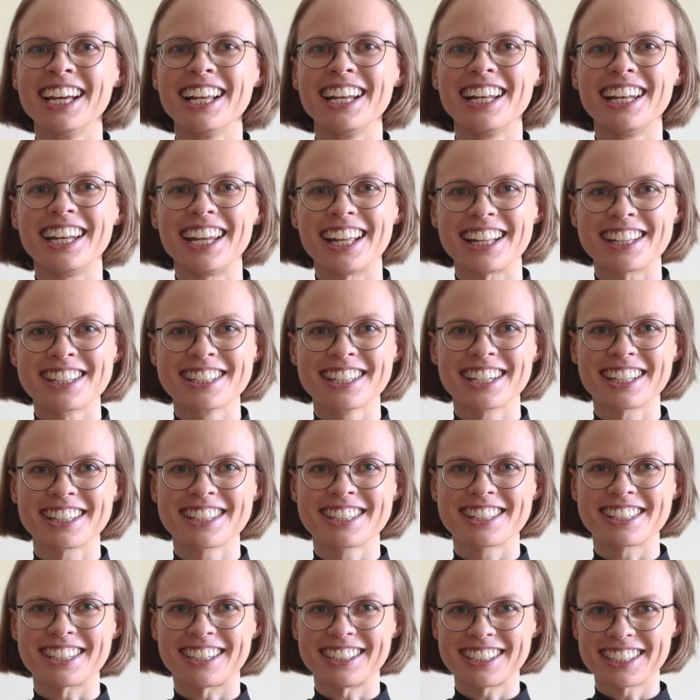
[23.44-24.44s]
Let's get
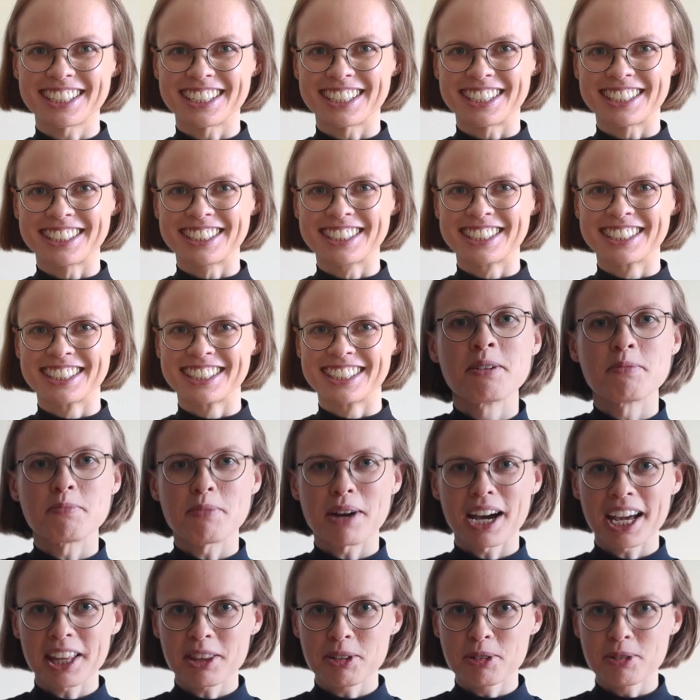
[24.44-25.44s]
started!
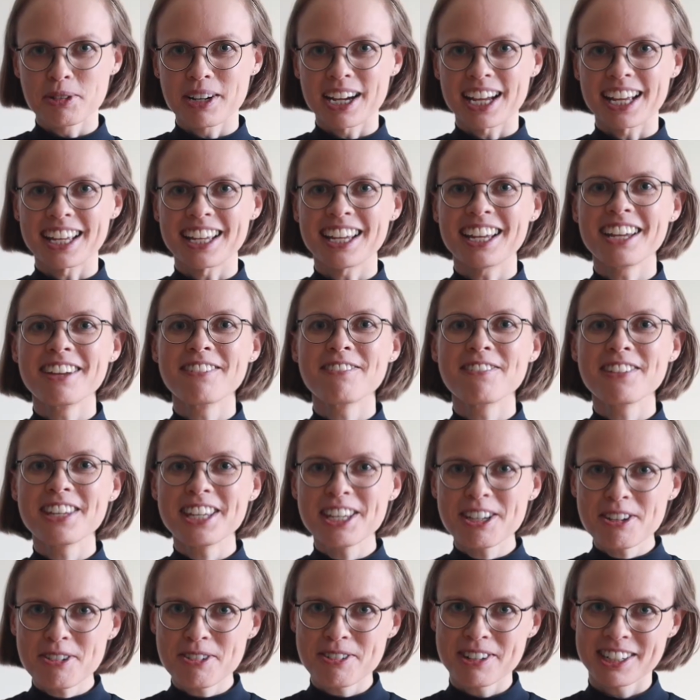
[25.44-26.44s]
By the way, if
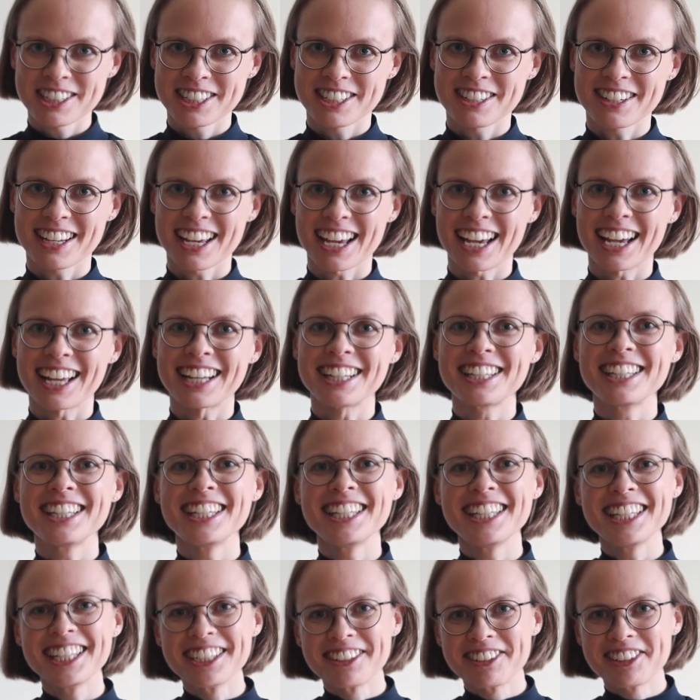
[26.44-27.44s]
you want to get
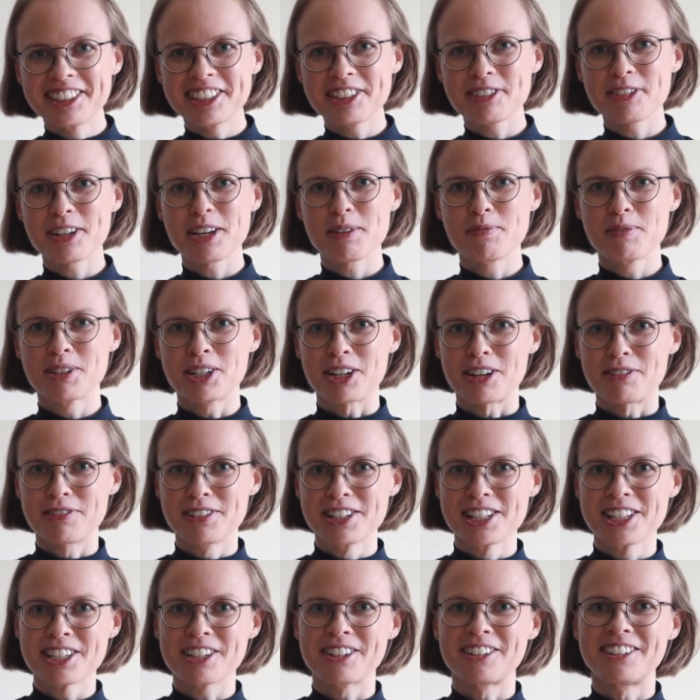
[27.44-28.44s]
your dream
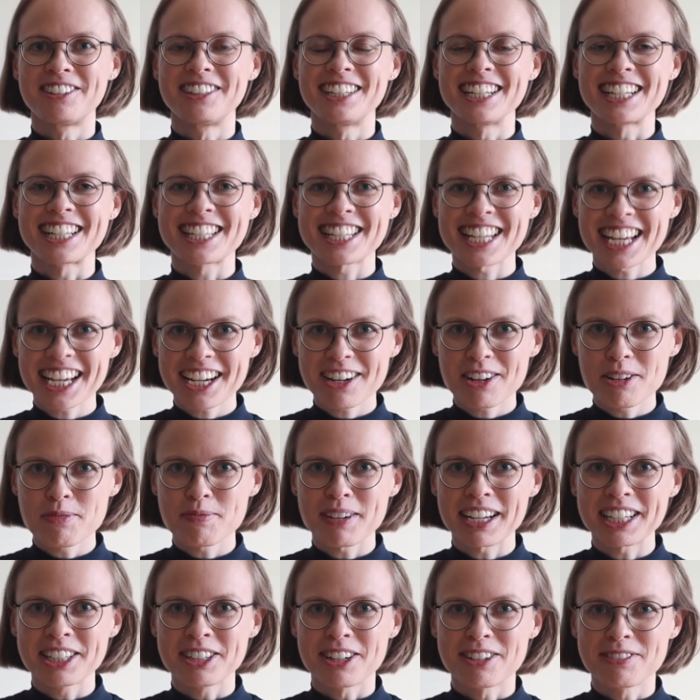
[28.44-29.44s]
TOEFL score, check out
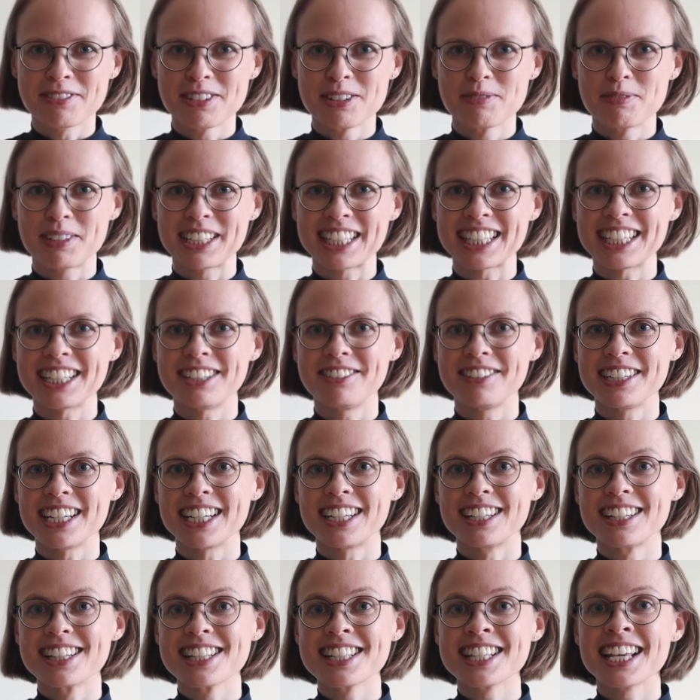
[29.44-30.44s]
my TOEFL
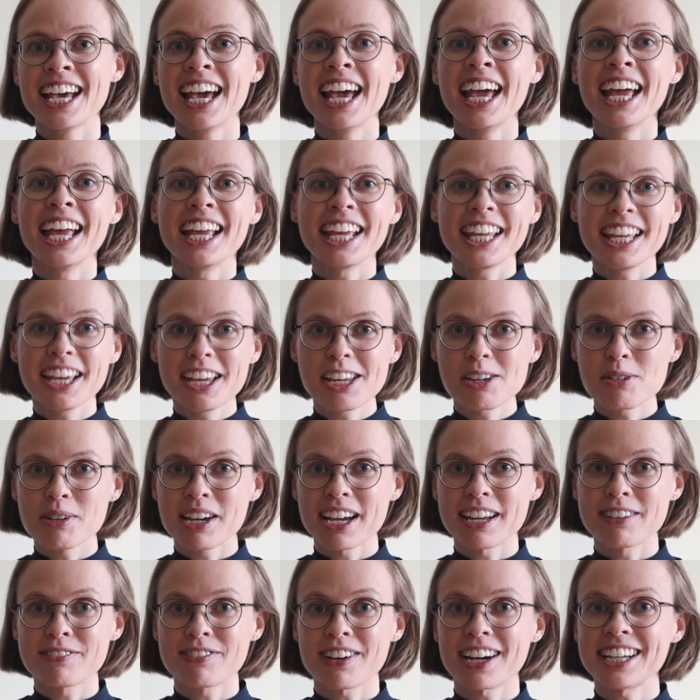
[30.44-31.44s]
materials. Here you
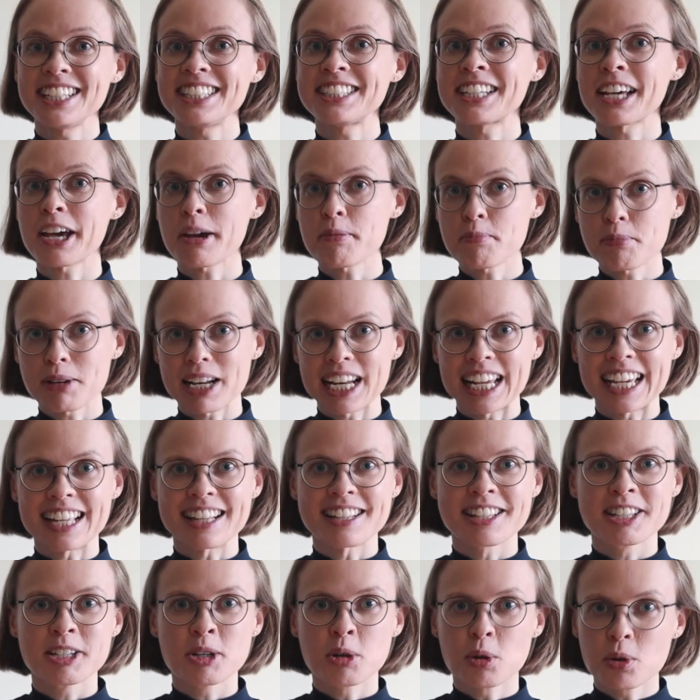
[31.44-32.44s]
can find
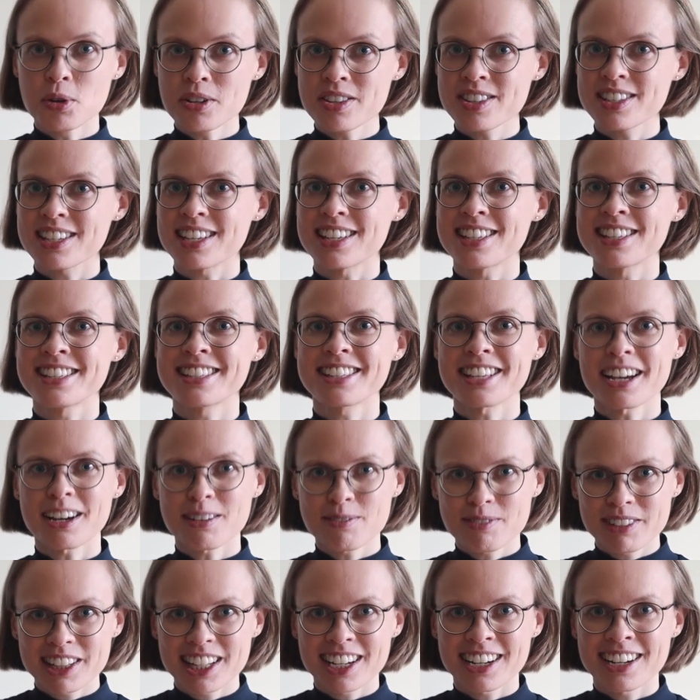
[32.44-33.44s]
templates, courses,
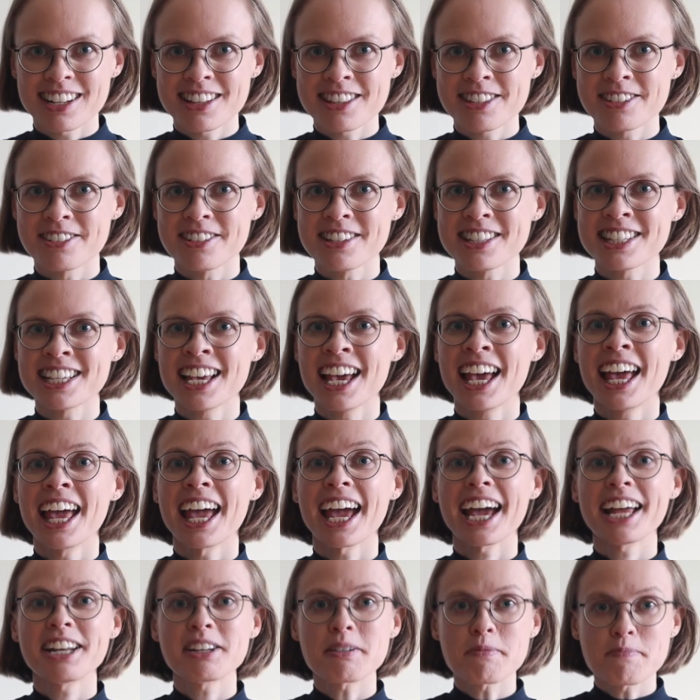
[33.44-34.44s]
sample answers,
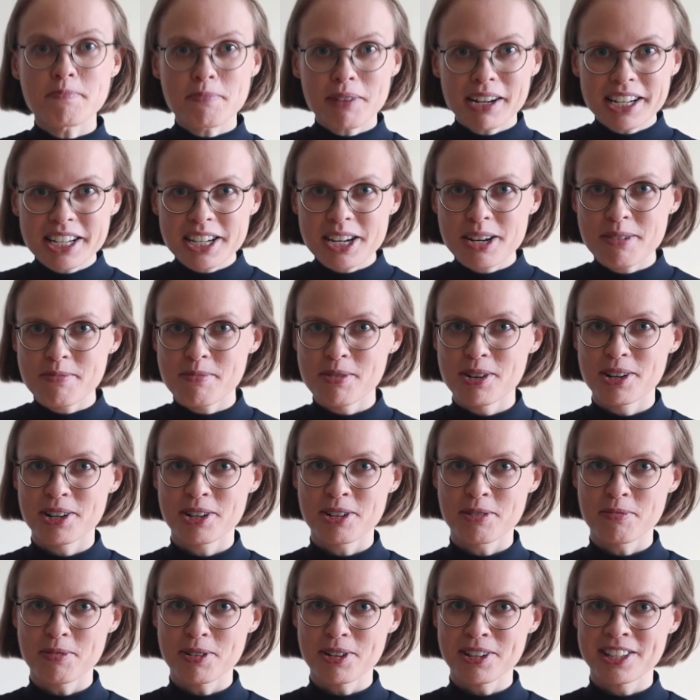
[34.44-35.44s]
and much more
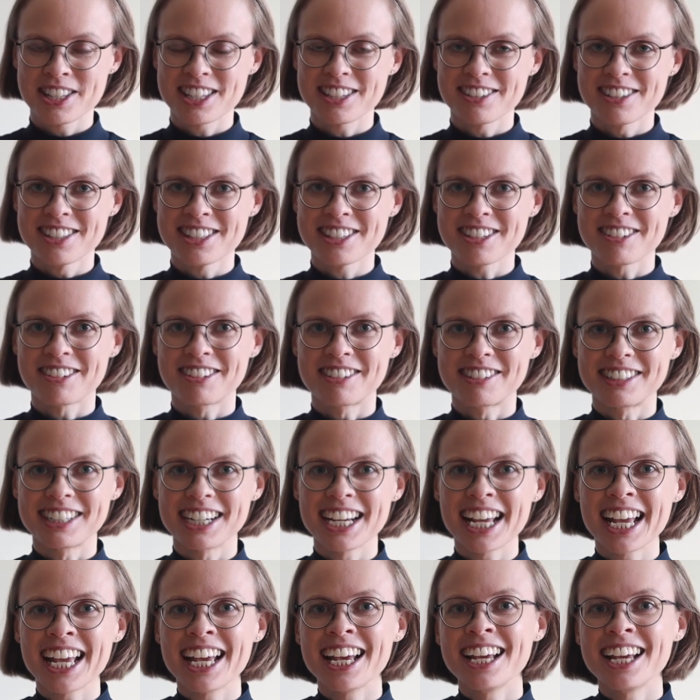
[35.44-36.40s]
to boost your score.